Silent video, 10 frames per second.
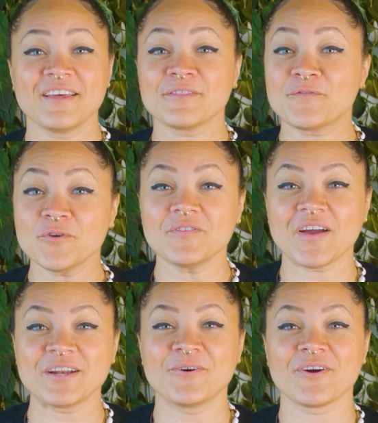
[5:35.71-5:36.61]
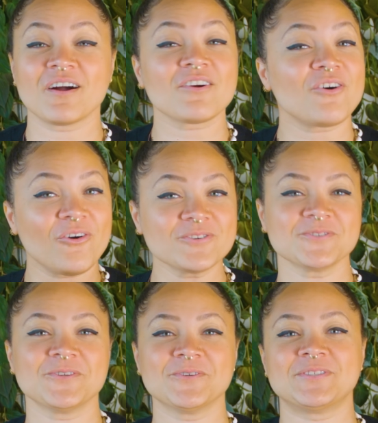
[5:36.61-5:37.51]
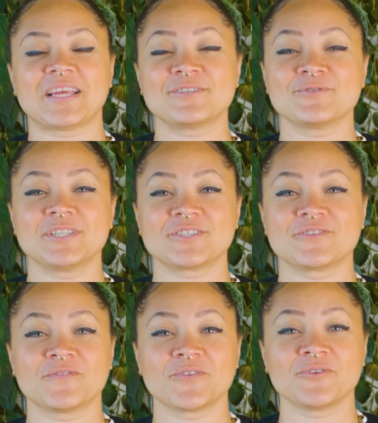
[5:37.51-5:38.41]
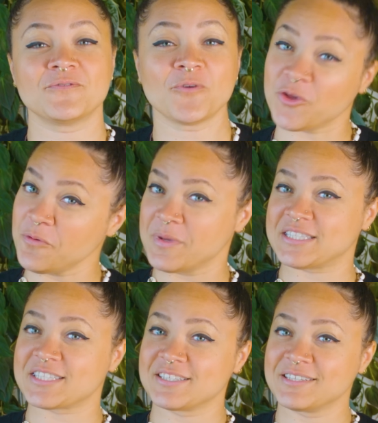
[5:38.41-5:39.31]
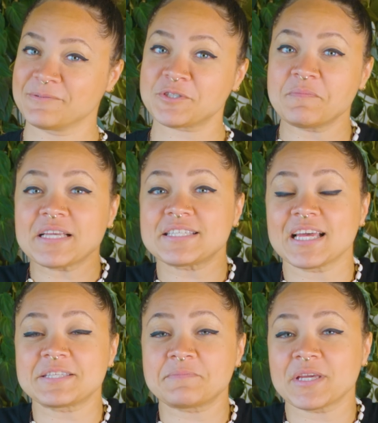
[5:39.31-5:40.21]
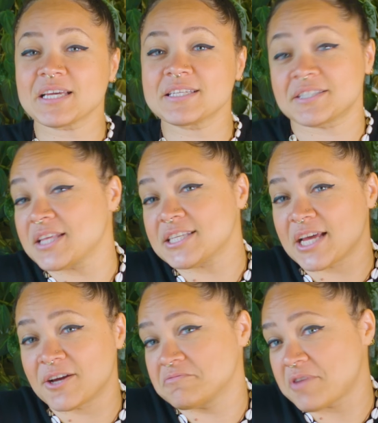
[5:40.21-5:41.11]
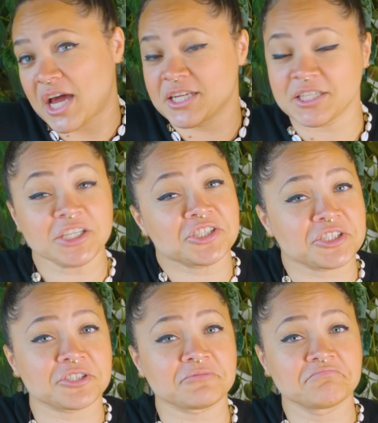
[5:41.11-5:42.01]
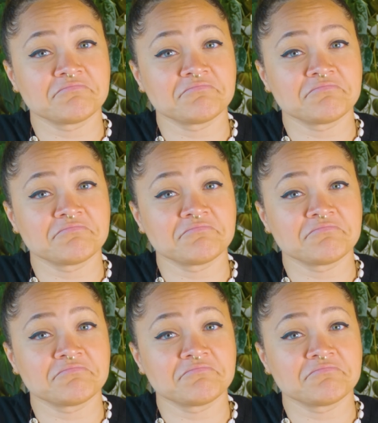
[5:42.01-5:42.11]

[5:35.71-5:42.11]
The fruit of Hydnora are also used as traditional food for humans, which makes sense because they sound kind of delicious.